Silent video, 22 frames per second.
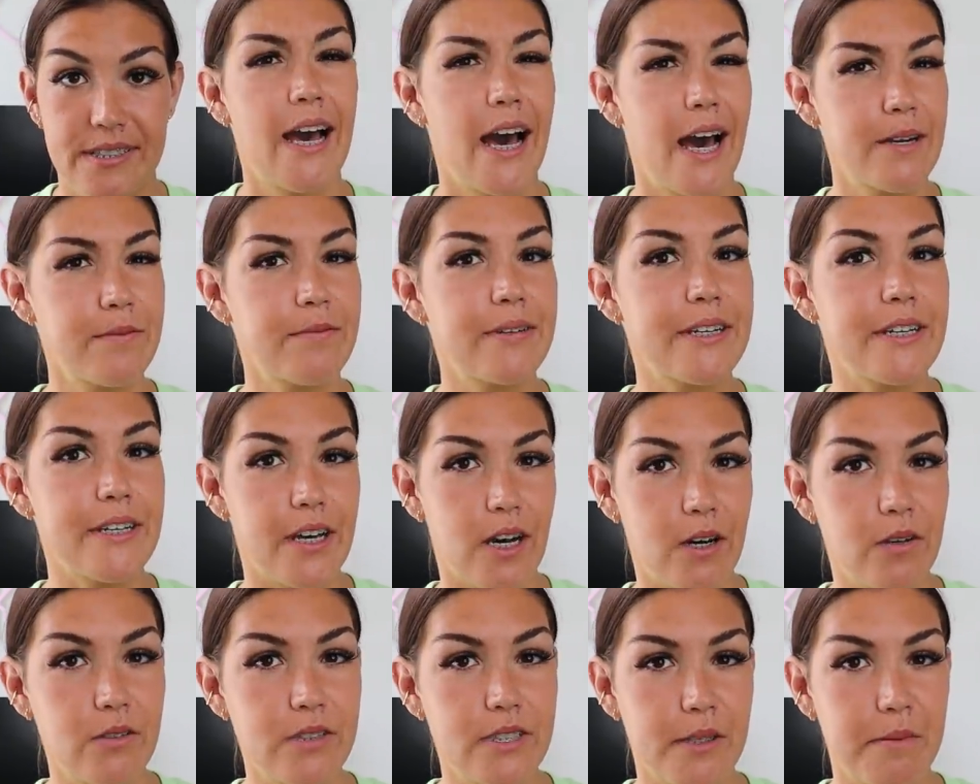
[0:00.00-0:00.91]
How do we
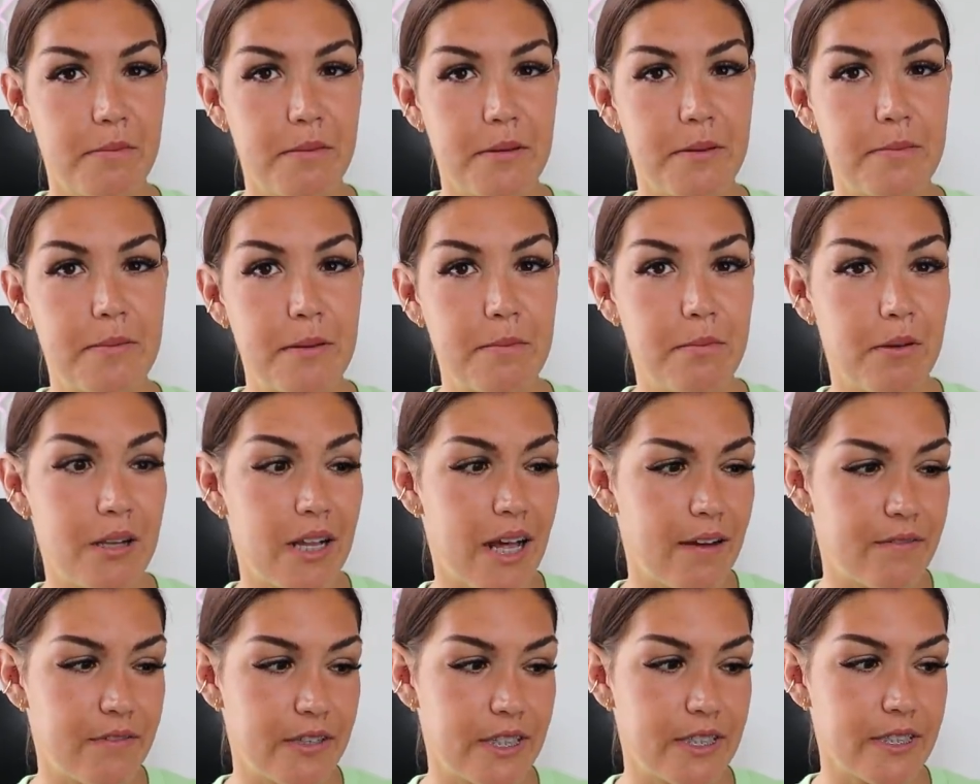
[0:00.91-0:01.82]
know so many people
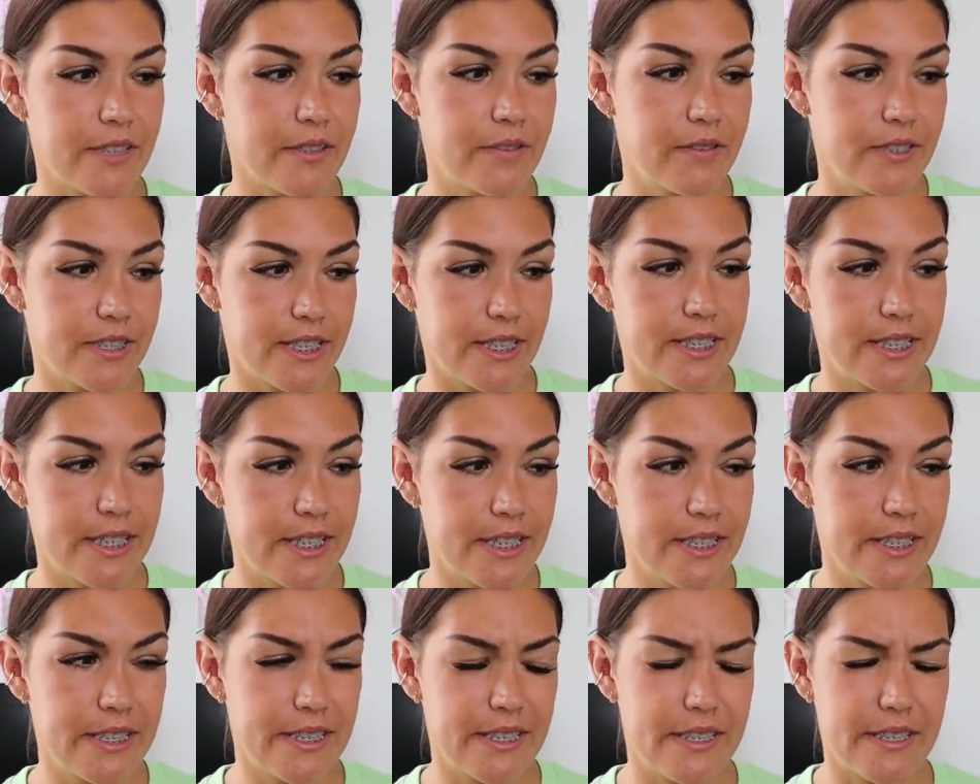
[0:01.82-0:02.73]
have insulin
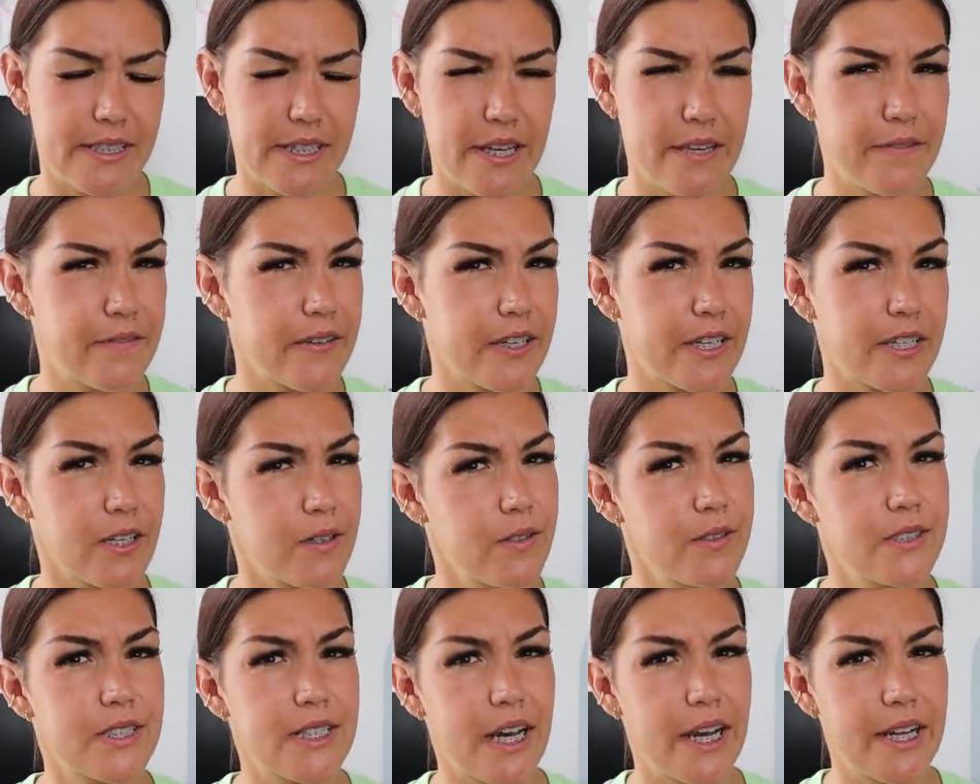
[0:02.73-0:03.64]
resistance if it
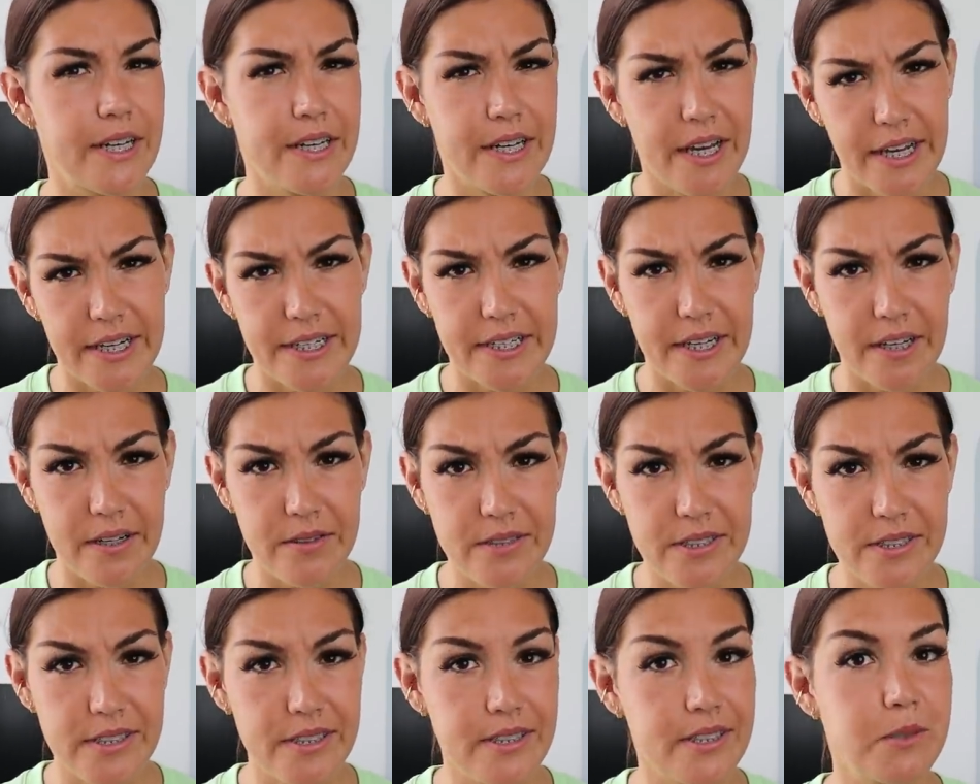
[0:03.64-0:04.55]
goes
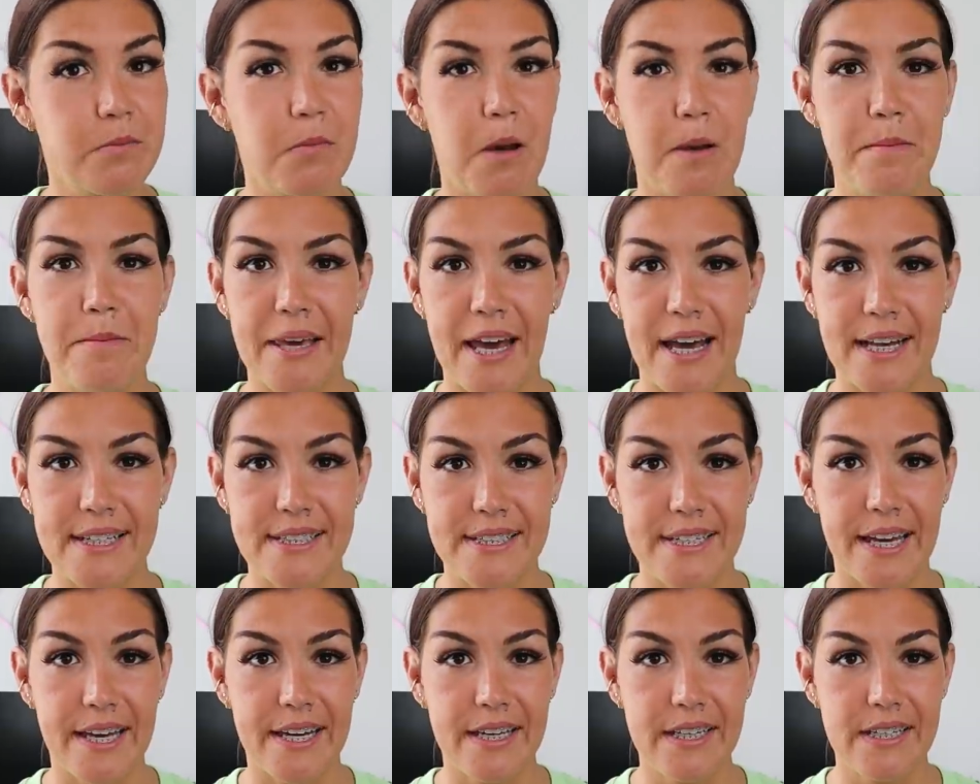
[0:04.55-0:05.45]
undiagnosed, you might be
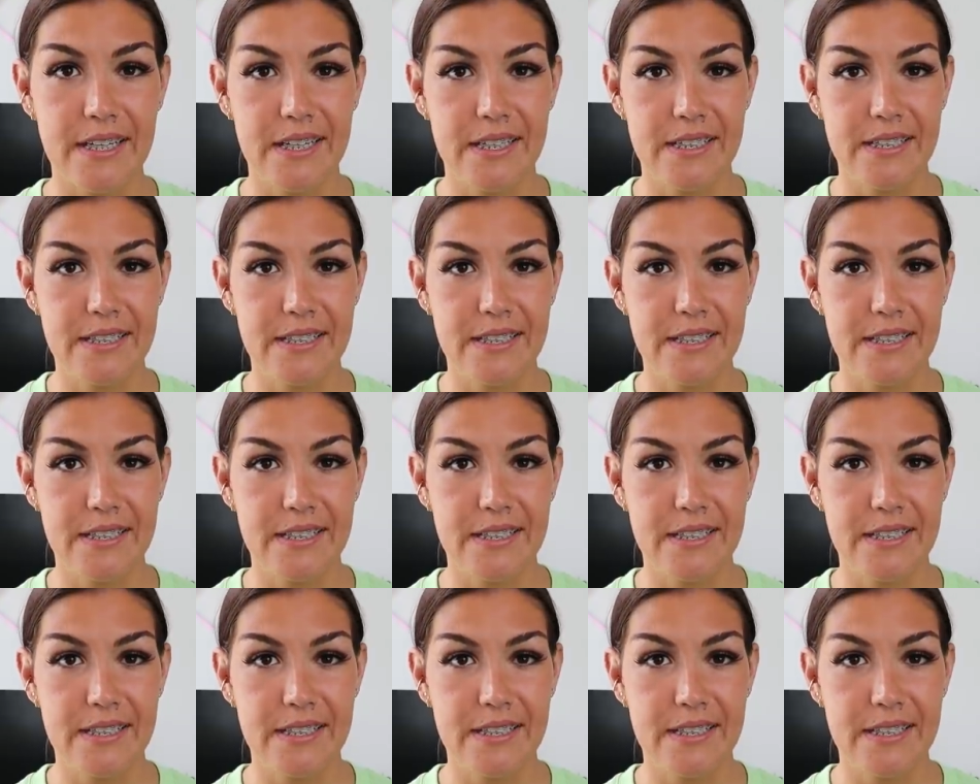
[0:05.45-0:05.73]
asking?